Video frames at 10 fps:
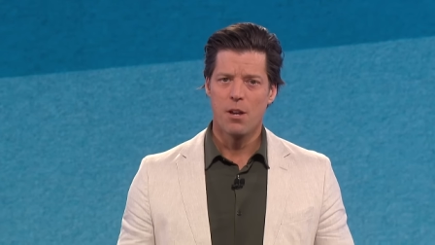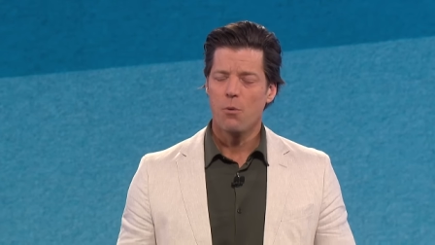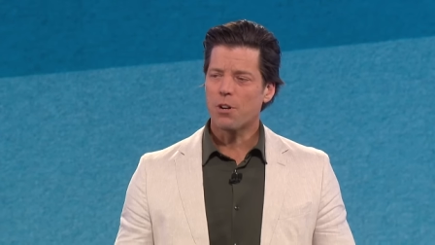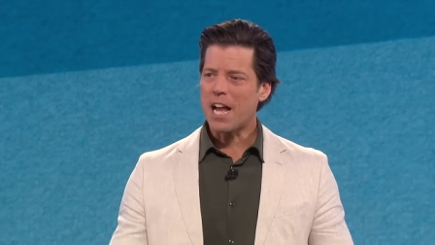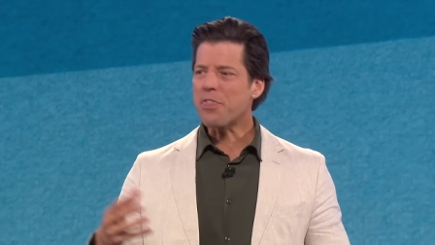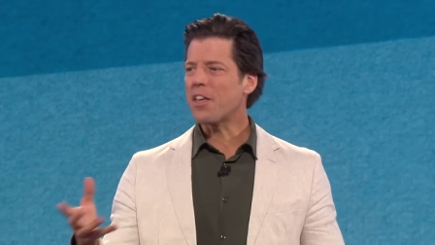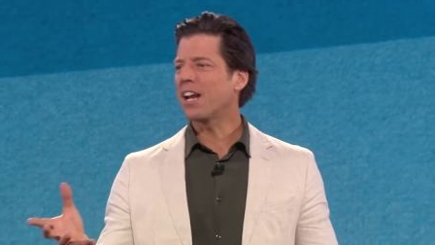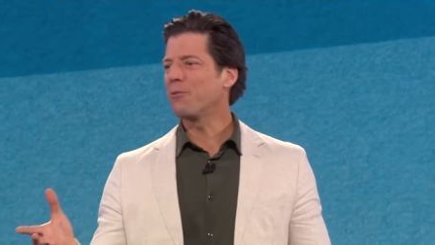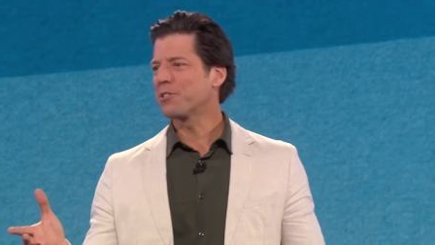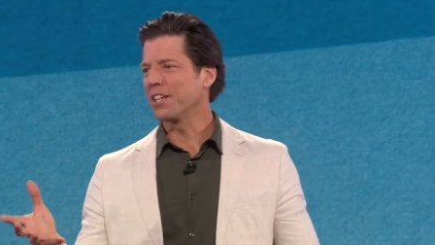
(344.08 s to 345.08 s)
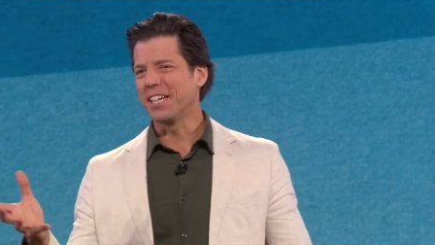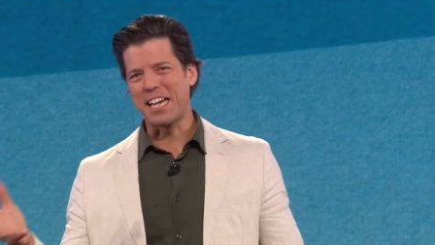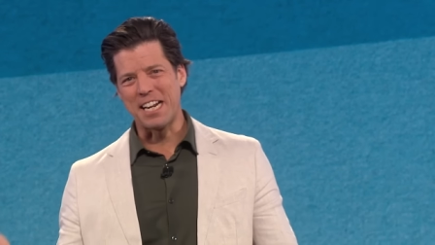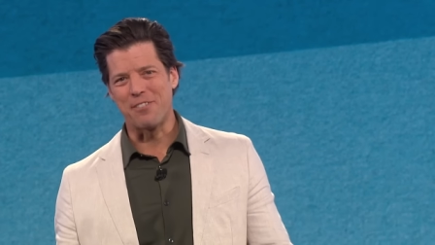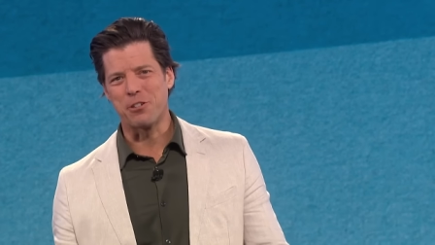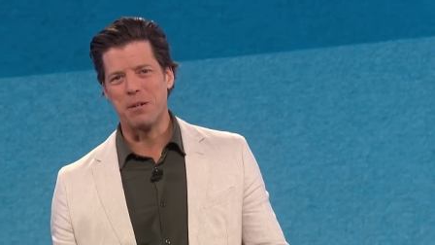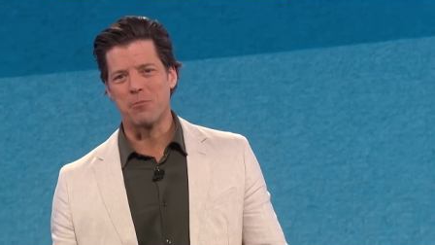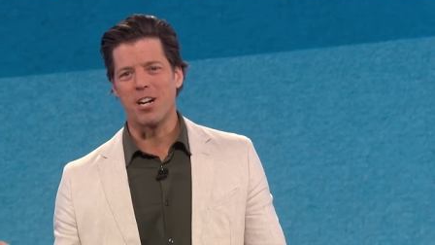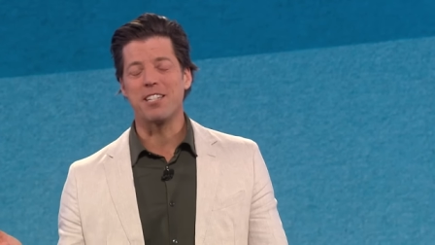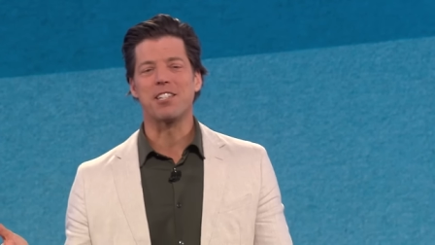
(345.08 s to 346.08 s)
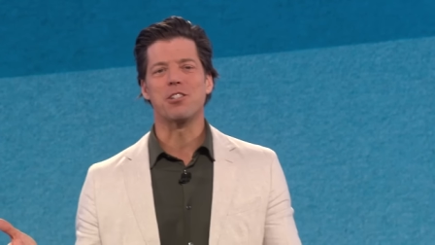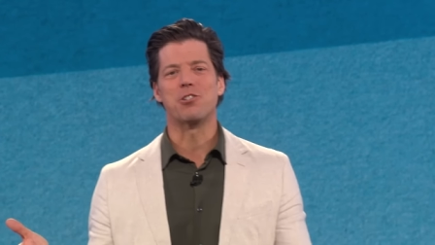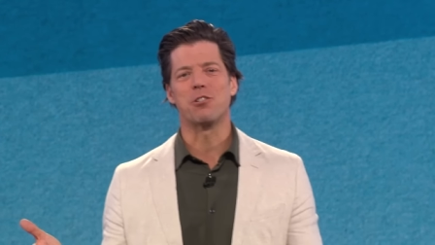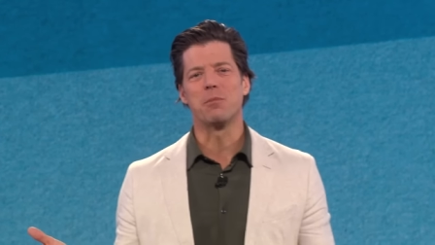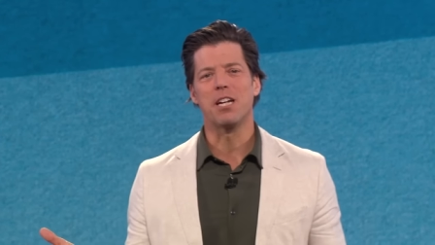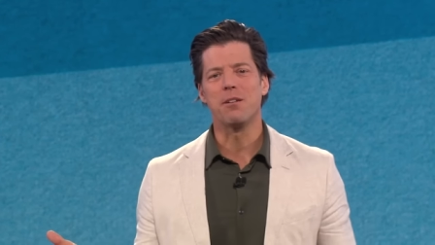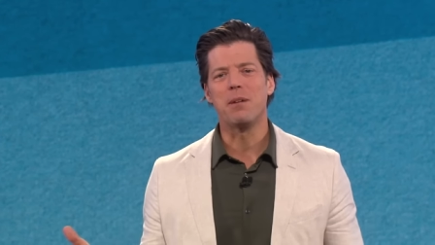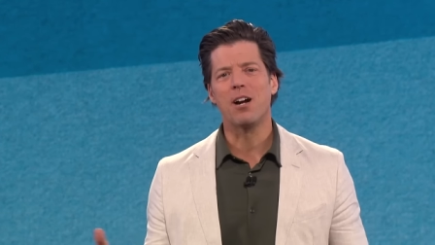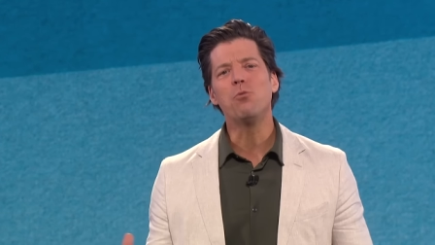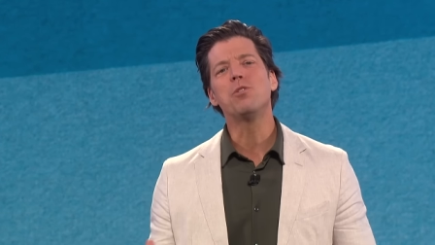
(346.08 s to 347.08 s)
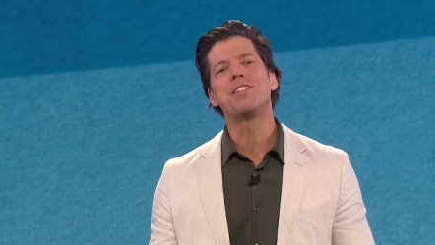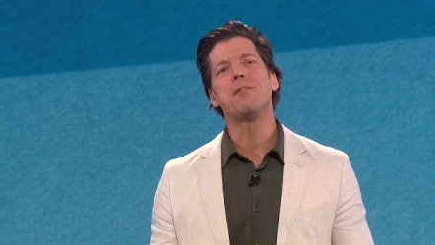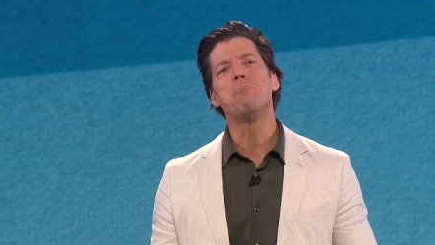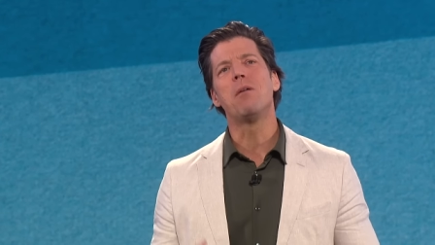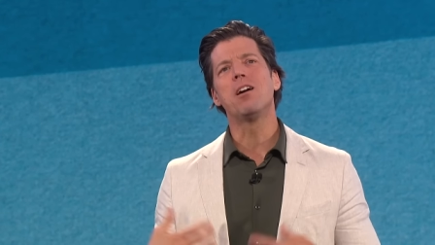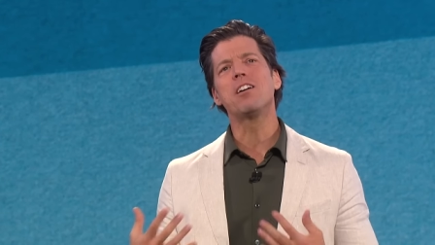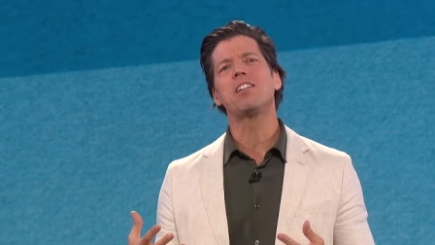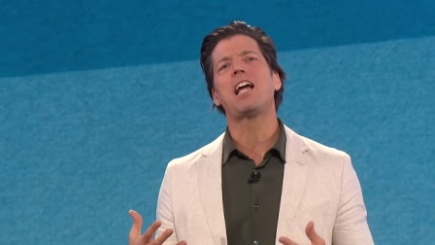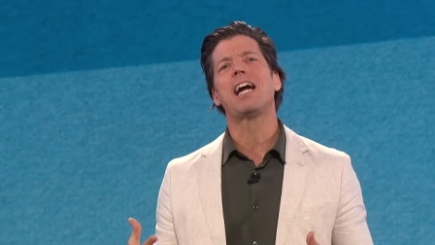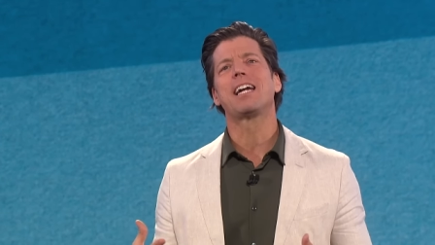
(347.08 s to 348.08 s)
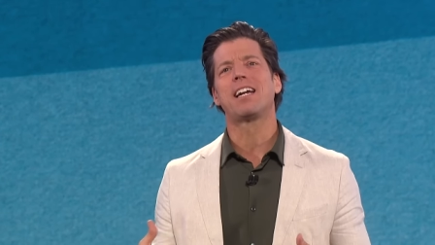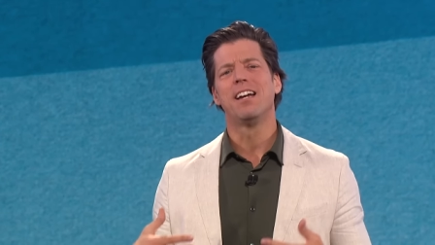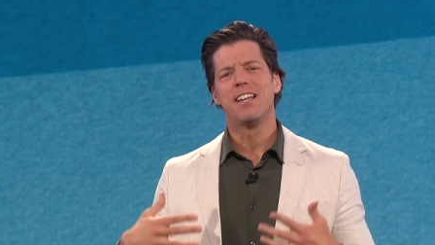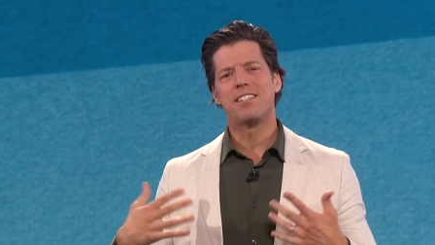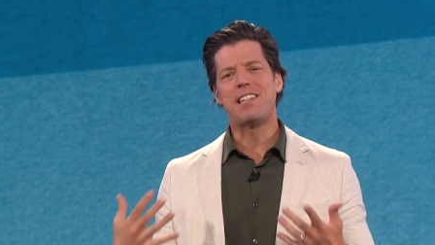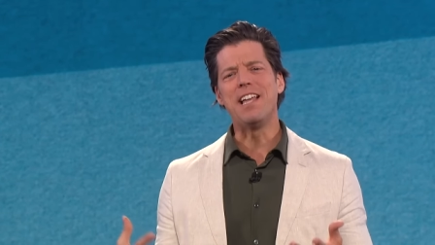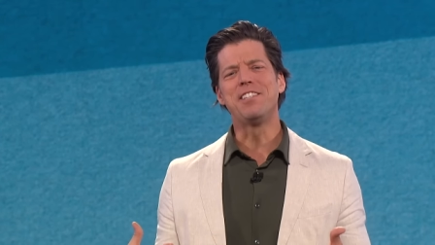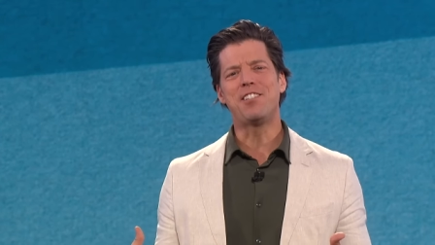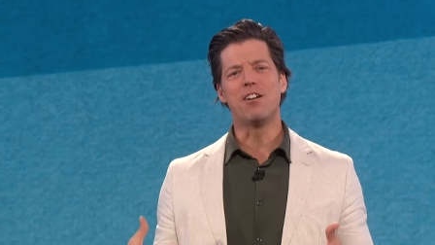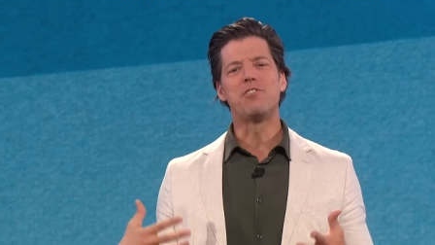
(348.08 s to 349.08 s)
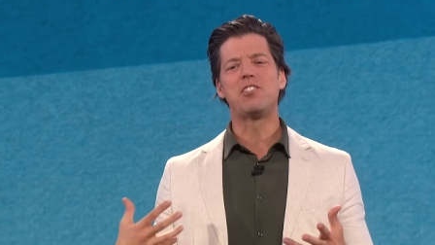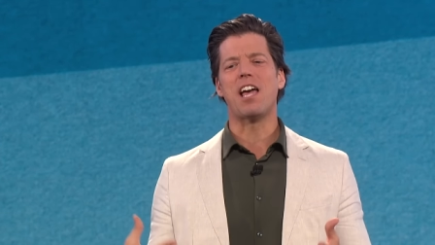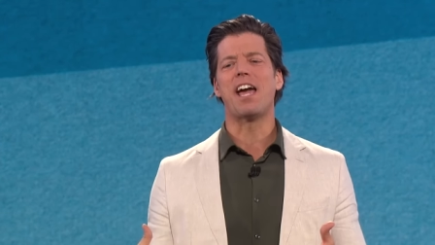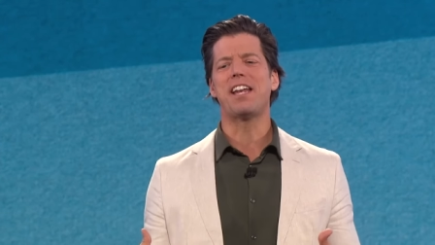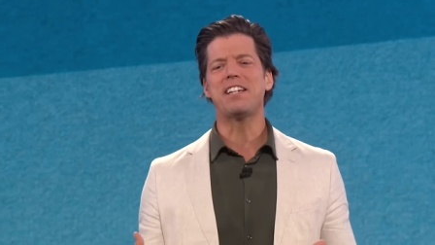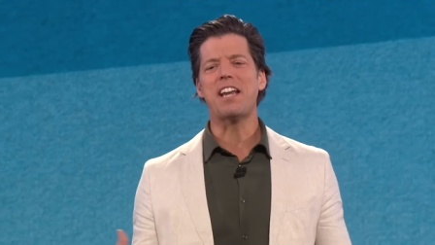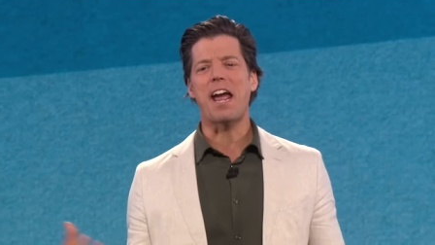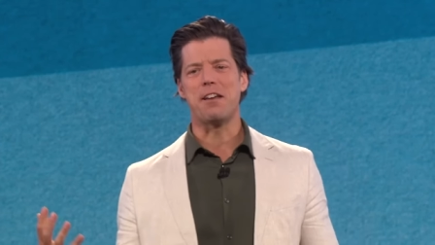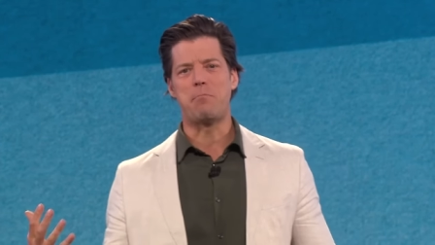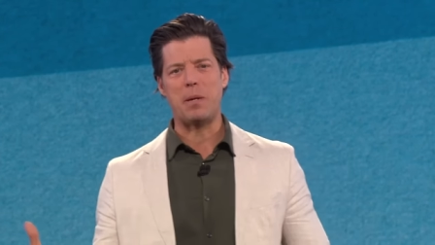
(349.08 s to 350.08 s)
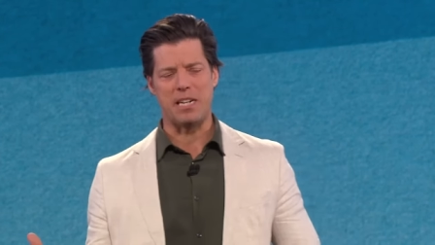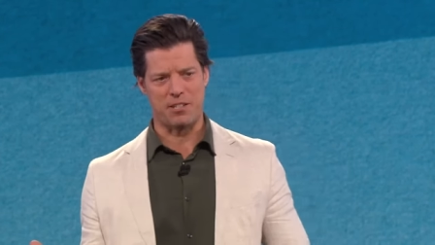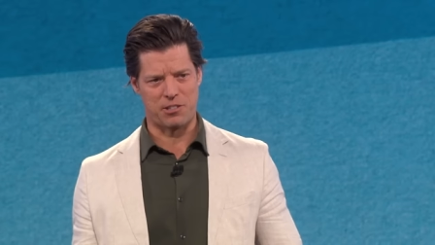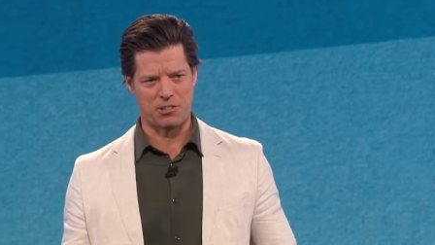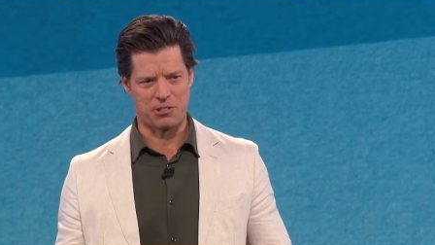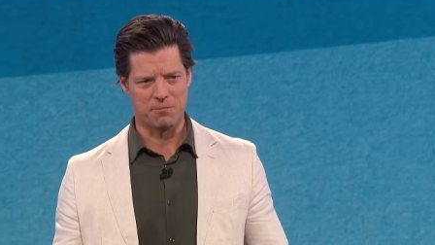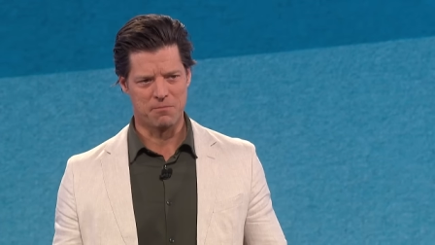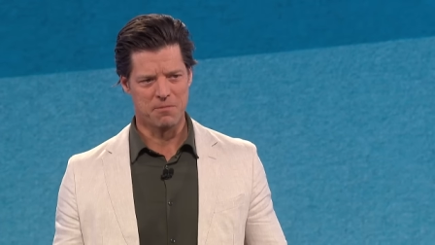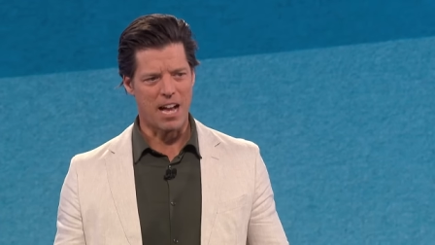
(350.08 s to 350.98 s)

What I thought I was going to get after memorizing the Sermon on the Mount was a monk-like sense of zen and peace.